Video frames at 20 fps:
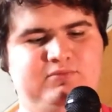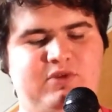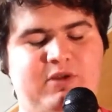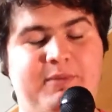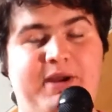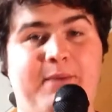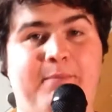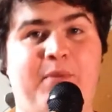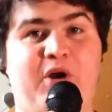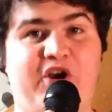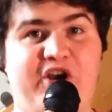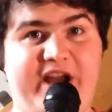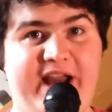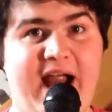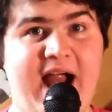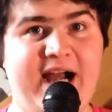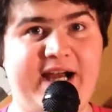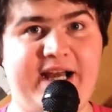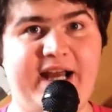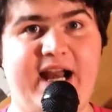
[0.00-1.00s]
I mean
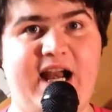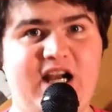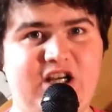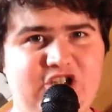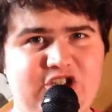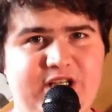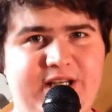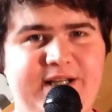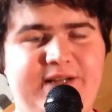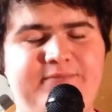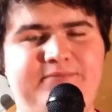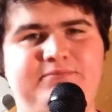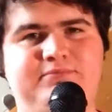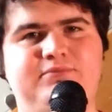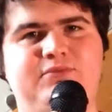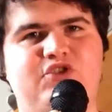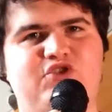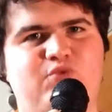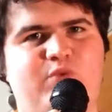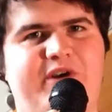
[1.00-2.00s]
Bundyaki, actually.
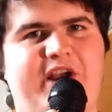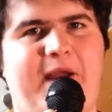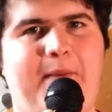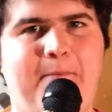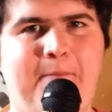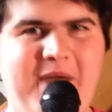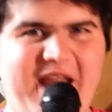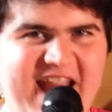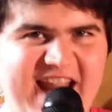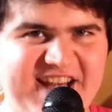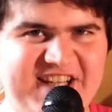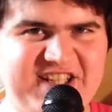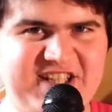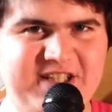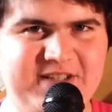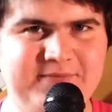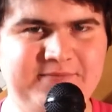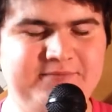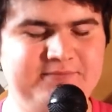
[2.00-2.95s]
That's what I meant.